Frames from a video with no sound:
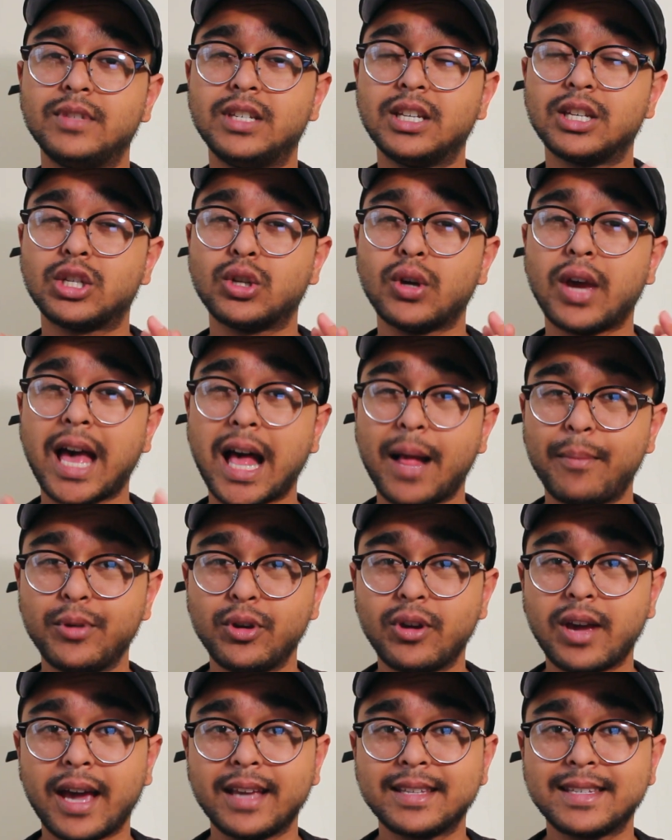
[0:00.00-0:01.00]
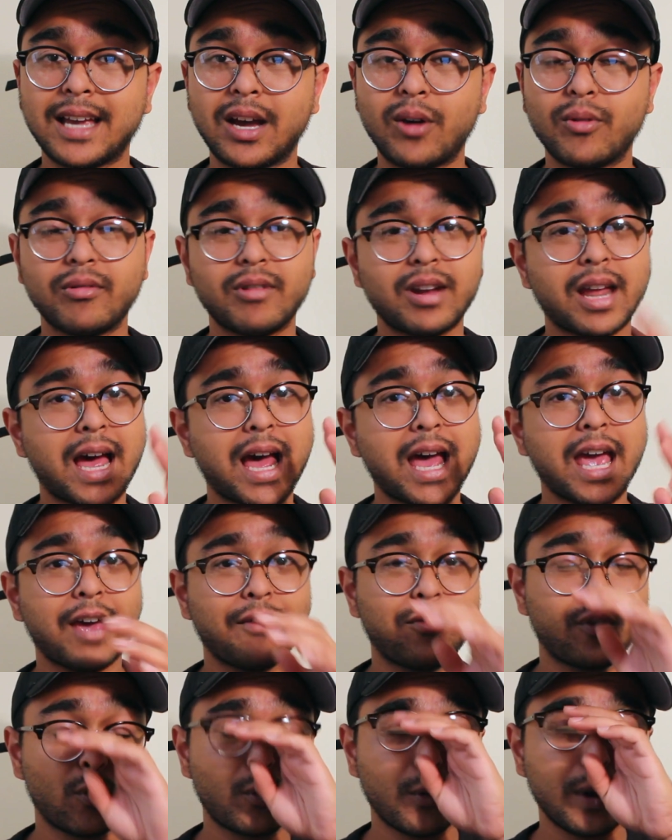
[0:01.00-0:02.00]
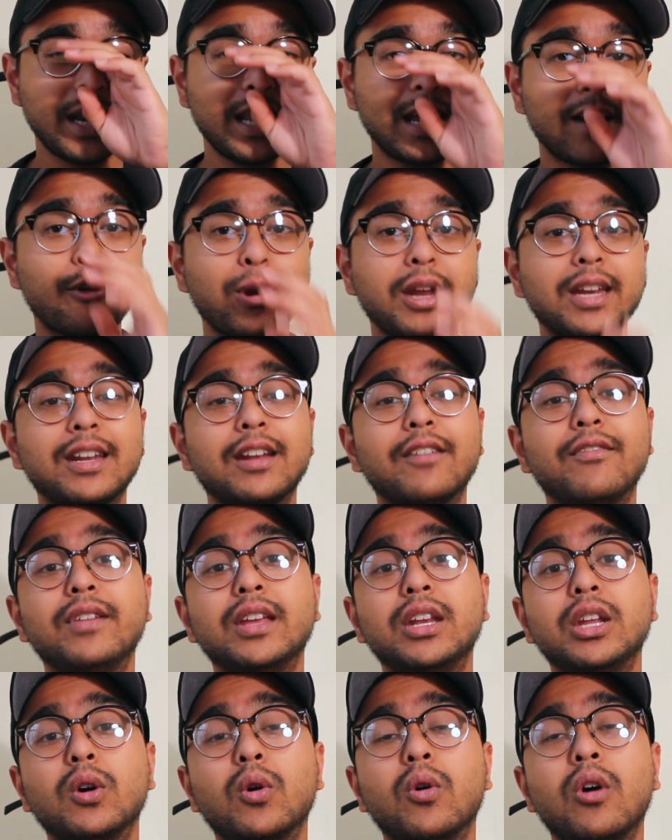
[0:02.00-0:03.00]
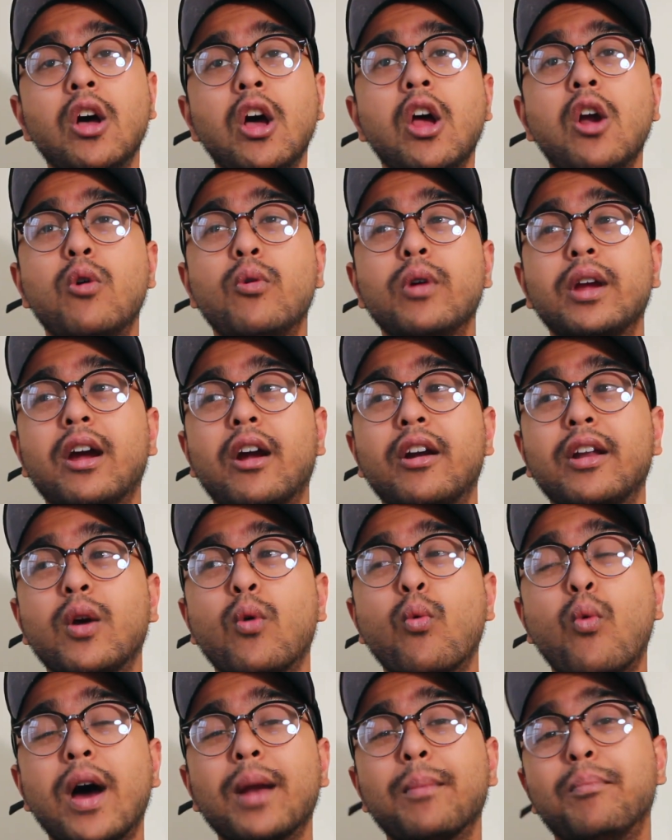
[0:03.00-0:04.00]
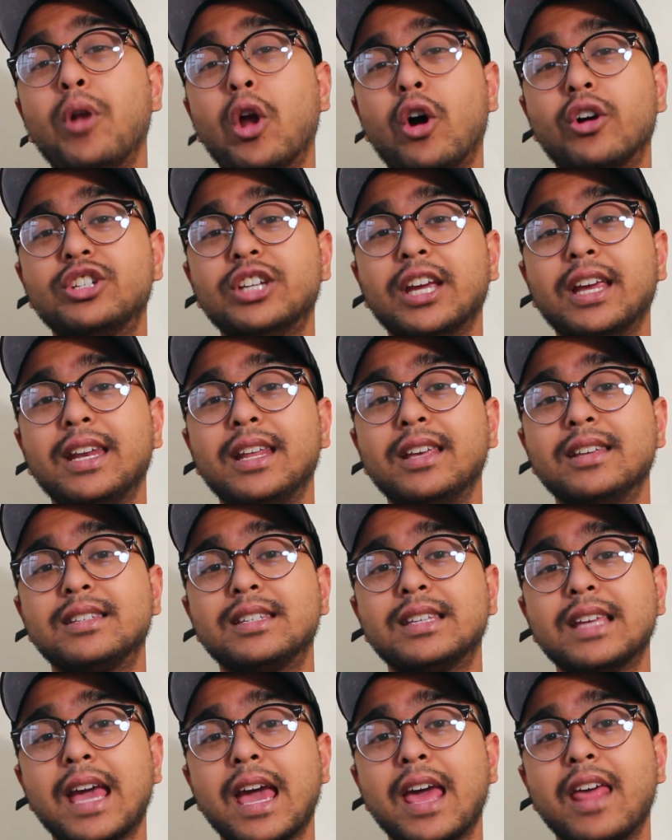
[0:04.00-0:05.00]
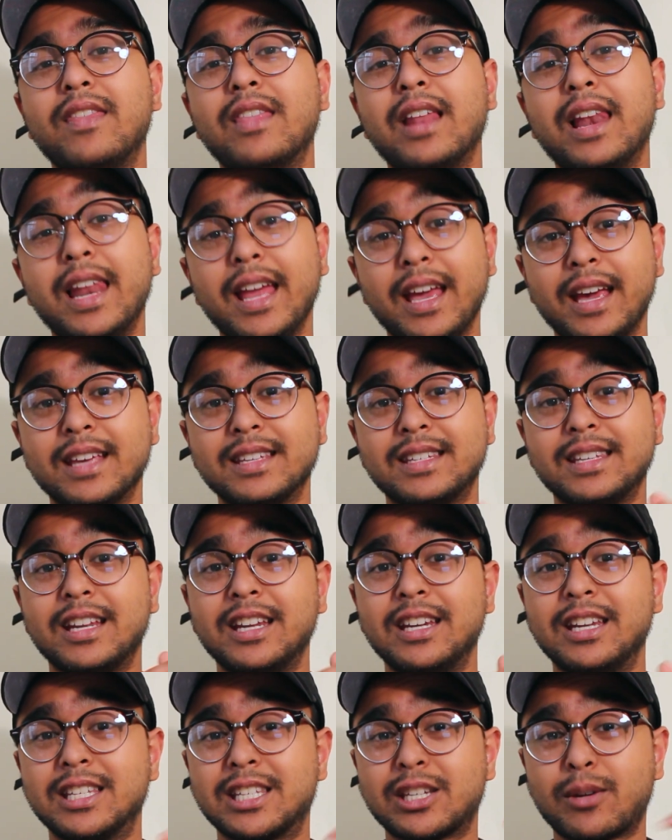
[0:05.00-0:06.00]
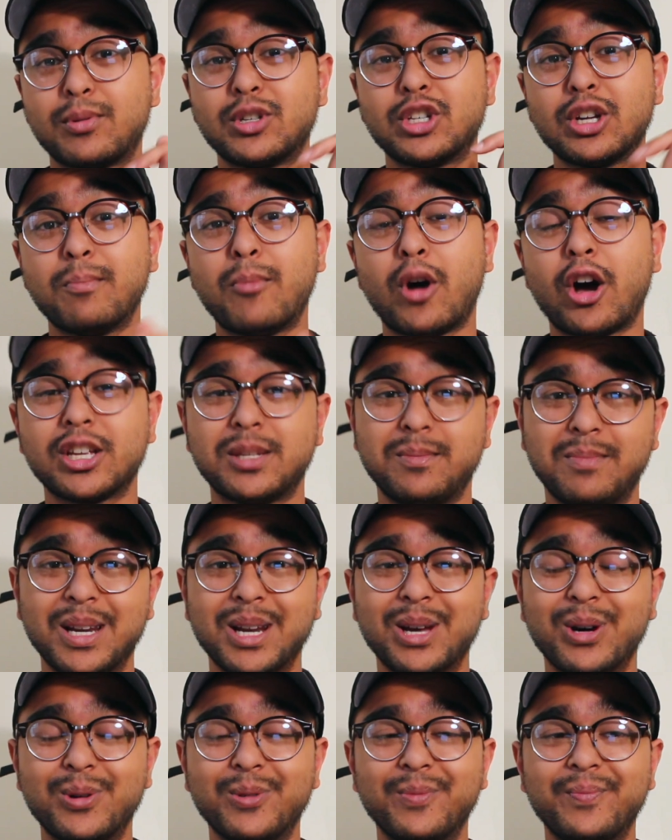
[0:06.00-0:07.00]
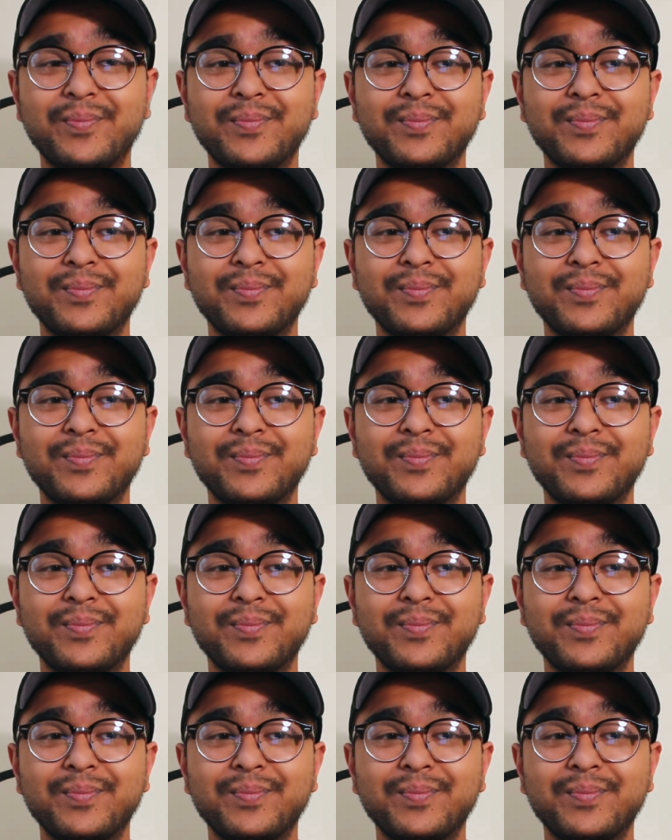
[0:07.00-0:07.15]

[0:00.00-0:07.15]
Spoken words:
Just to help you guys out, I have already created a video regarding what blockchain is, and the link is in the description box below.